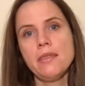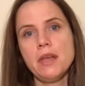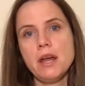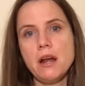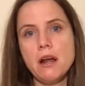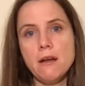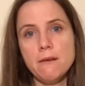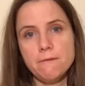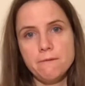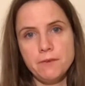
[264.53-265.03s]

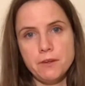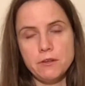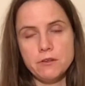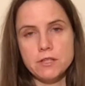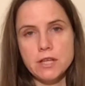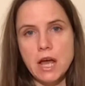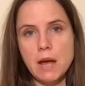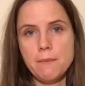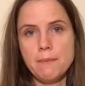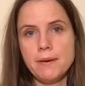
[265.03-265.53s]
There are a few
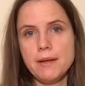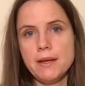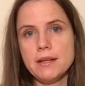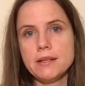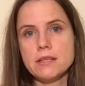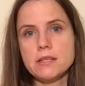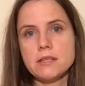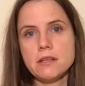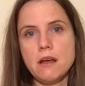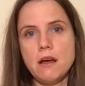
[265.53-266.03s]

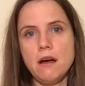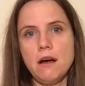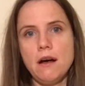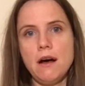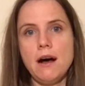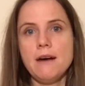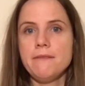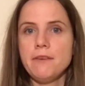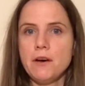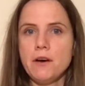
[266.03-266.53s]
tablets
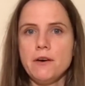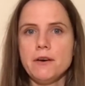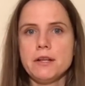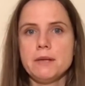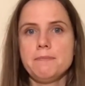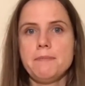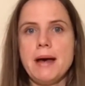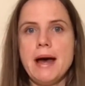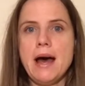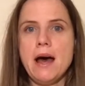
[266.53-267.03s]
I've heard
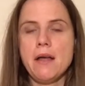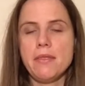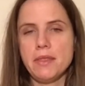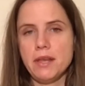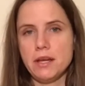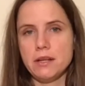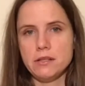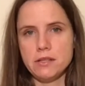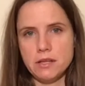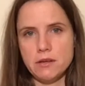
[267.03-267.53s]
about
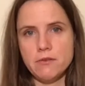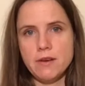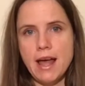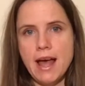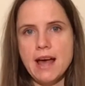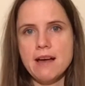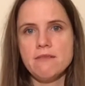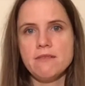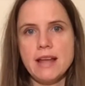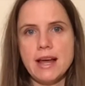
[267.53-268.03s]
that don't
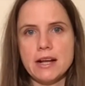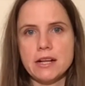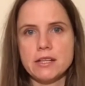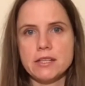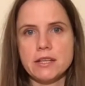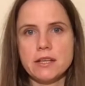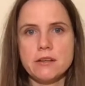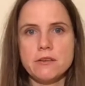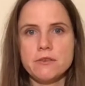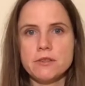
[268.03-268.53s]
have
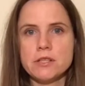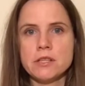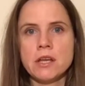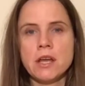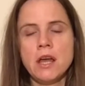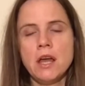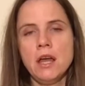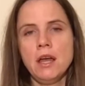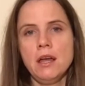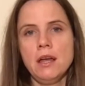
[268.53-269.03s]
lactose.
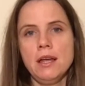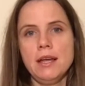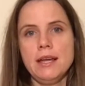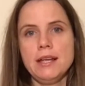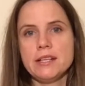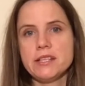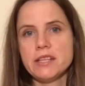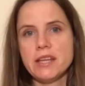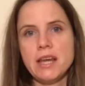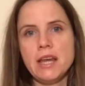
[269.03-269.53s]

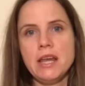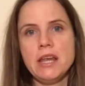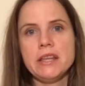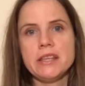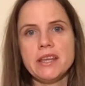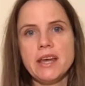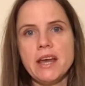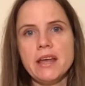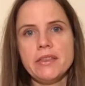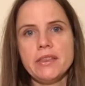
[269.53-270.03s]
It's
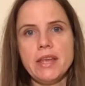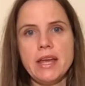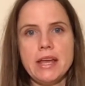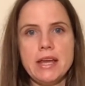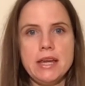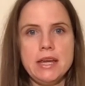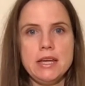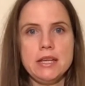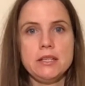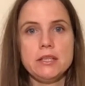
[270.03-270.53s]
either
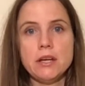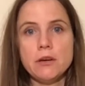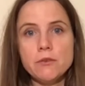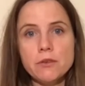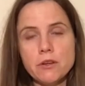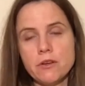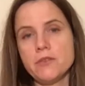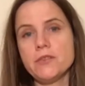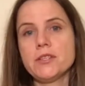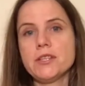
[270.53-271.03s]
they
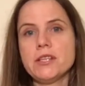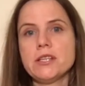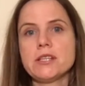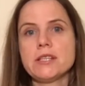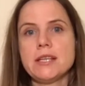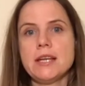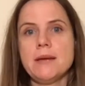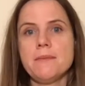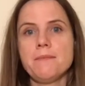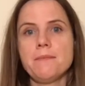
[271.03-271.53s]
don't
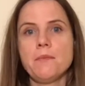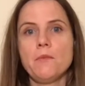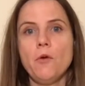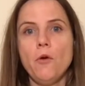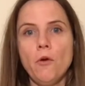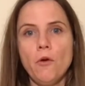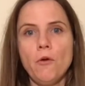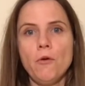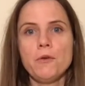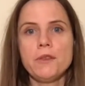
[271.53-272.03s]
consist it
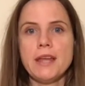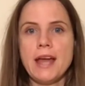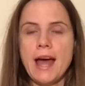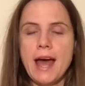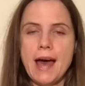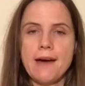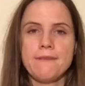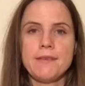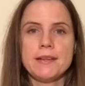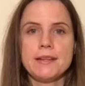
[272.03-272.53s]
or they
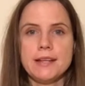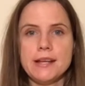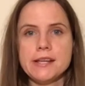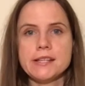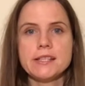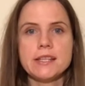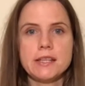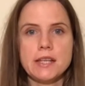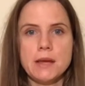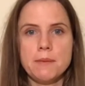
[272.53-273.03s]
haven't
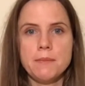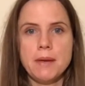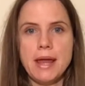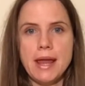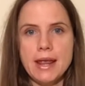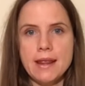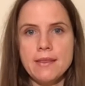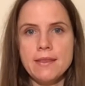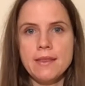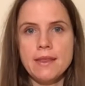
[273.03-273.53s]
listed them
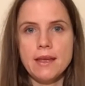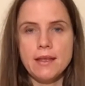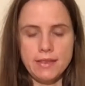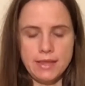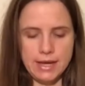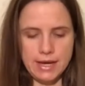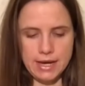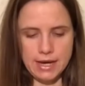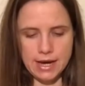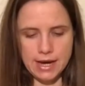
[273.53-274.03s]
in
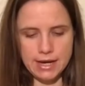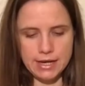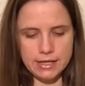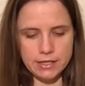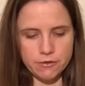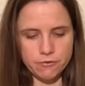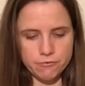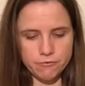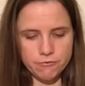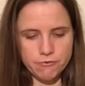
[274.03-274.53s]
the
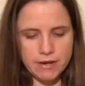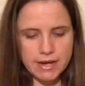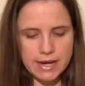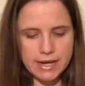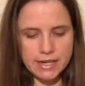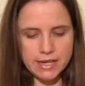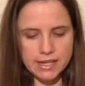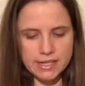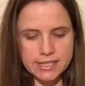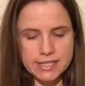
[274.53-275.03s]

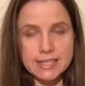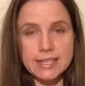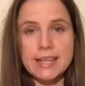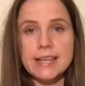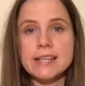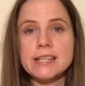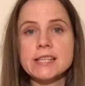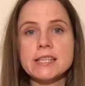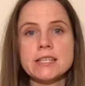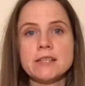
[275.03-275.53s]
ingredients
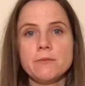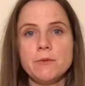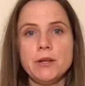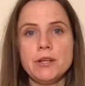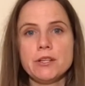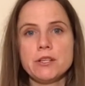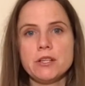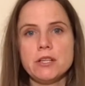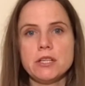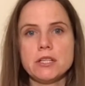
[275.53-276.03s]
list,
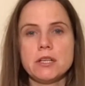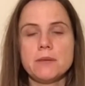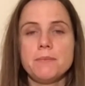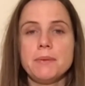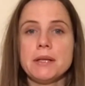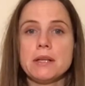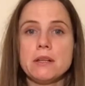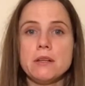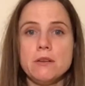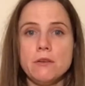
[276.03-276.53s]
which is a
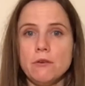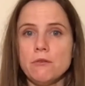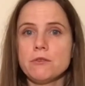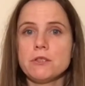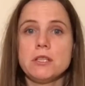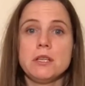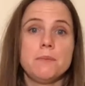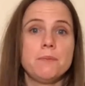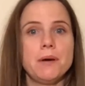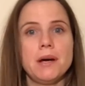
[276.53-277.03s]
bit
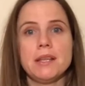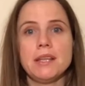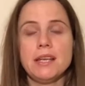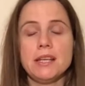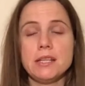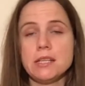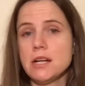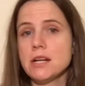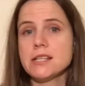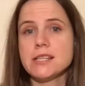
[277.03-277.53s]
naughty, but
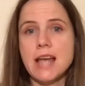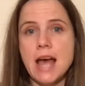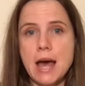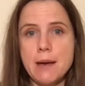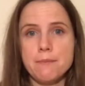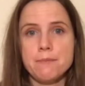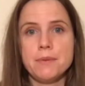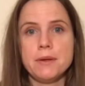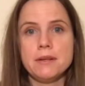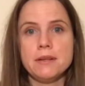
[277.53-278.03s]
it does
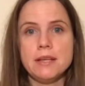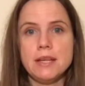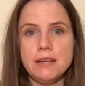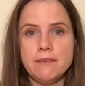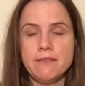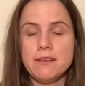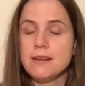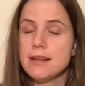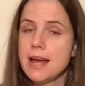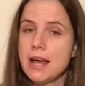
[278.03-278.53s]
happen
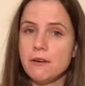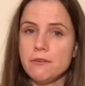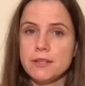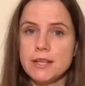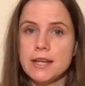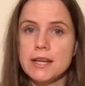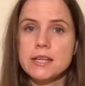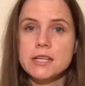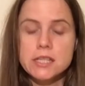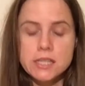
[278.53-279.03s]
even
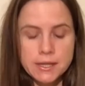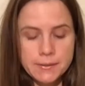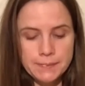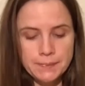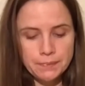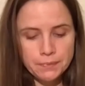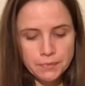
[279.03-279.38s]
nowadays.